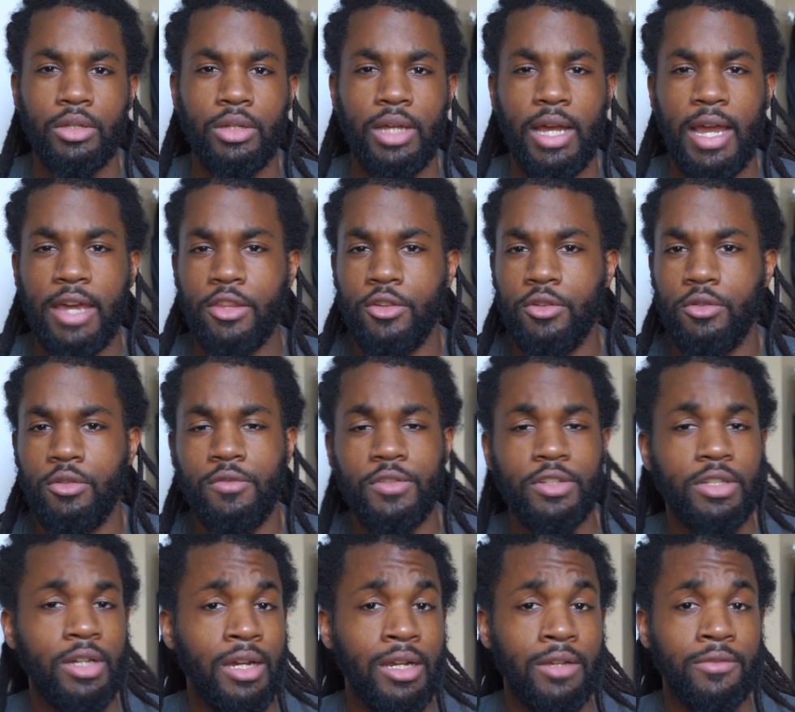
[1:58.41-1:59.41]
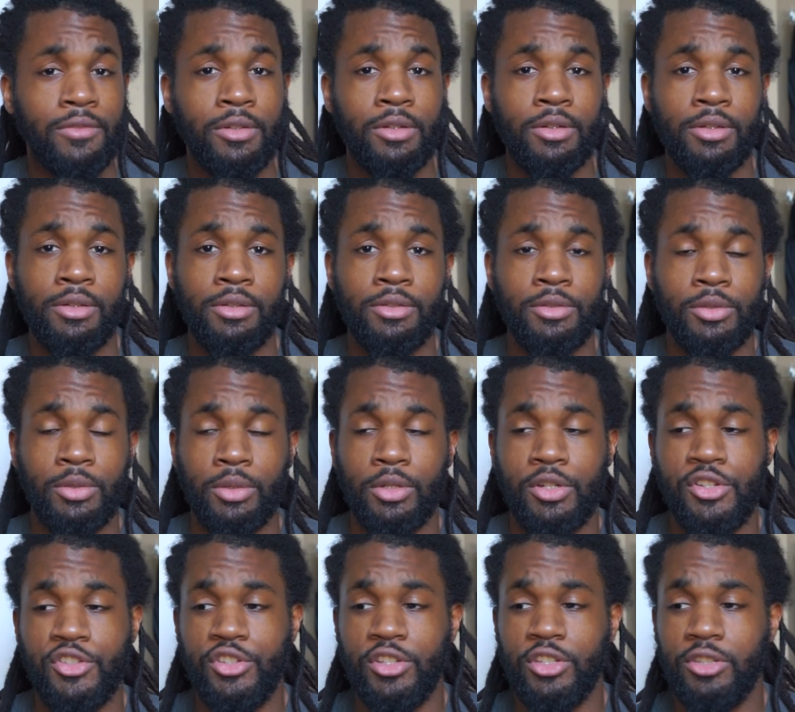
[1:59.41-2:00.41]
either new photographers or
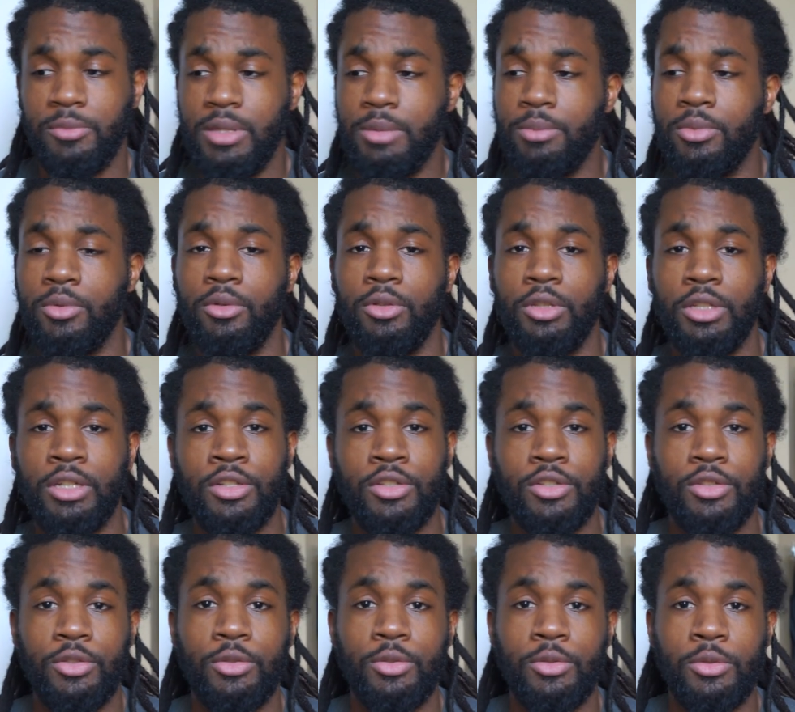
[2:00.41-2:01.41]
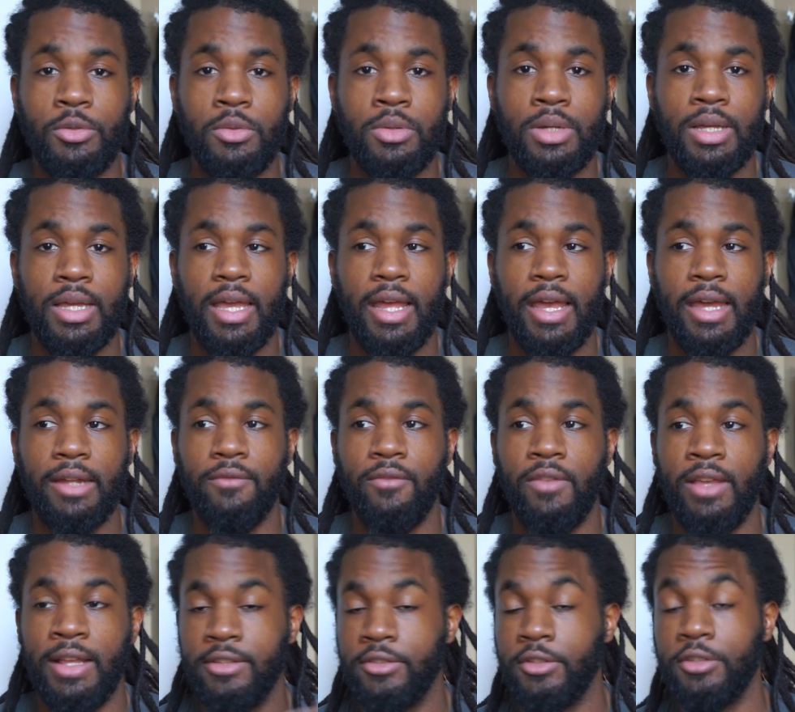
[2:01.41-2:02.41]
just people looking to
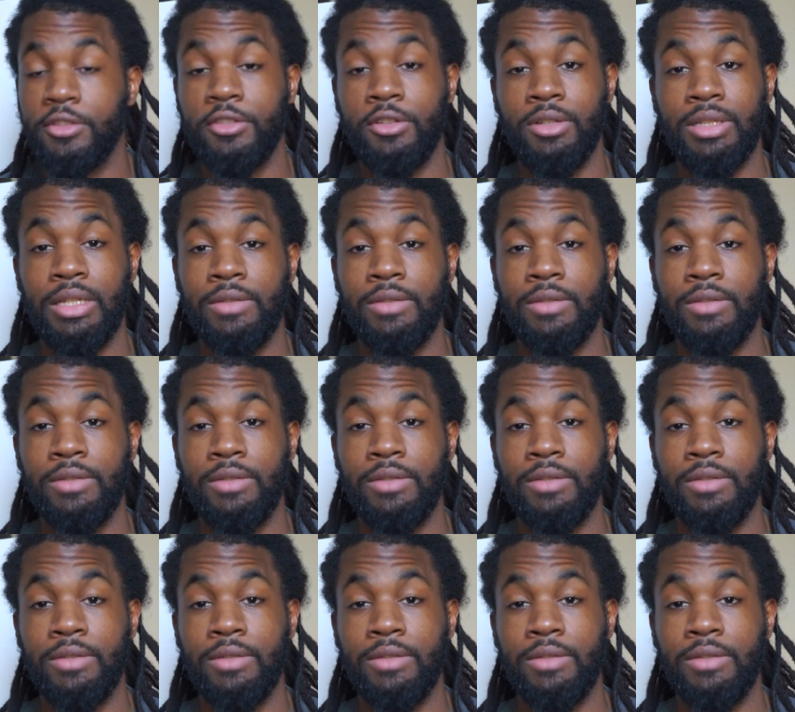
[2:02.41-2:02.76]
advance their skill